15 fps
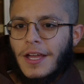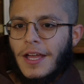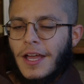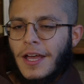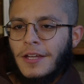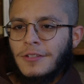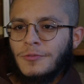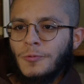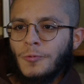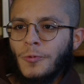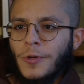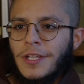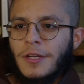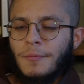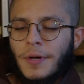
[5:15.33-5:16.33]
And
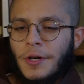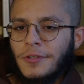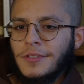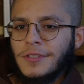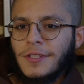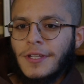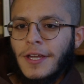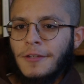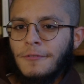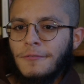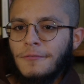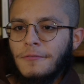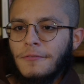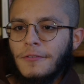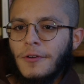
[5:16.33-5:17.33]
reading about his
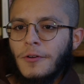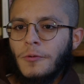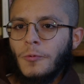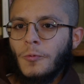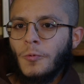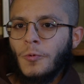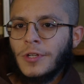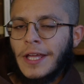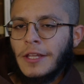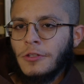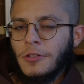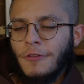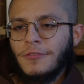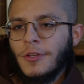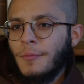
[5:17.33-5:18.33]
life, what I
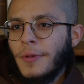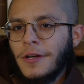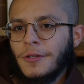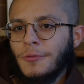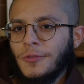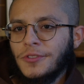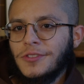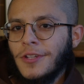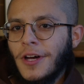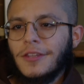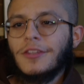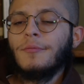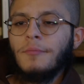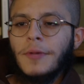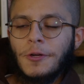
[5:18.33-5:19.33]
loved about it was not
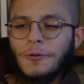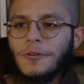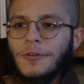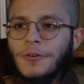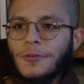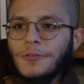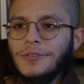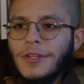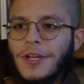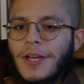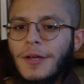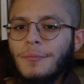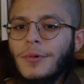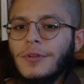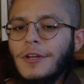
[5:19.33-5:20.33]
the miracles,
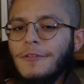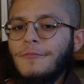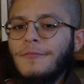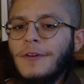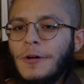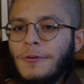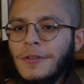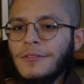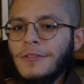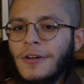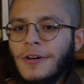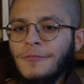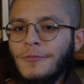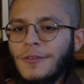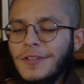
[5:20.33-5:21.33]
but I fell in
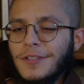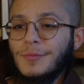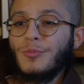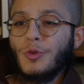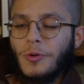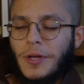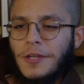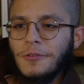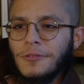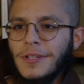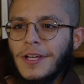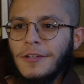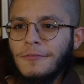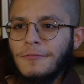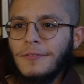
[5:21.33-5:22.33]
love with his prayer
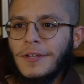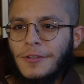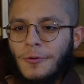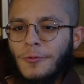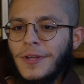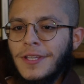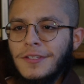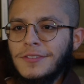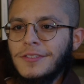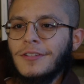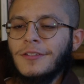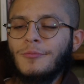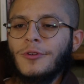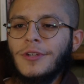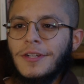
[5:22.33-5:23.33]
life and the way he
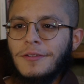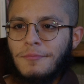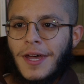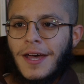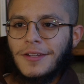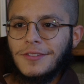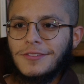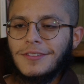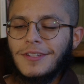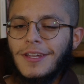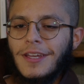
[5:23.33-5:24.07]
celebrated Mass.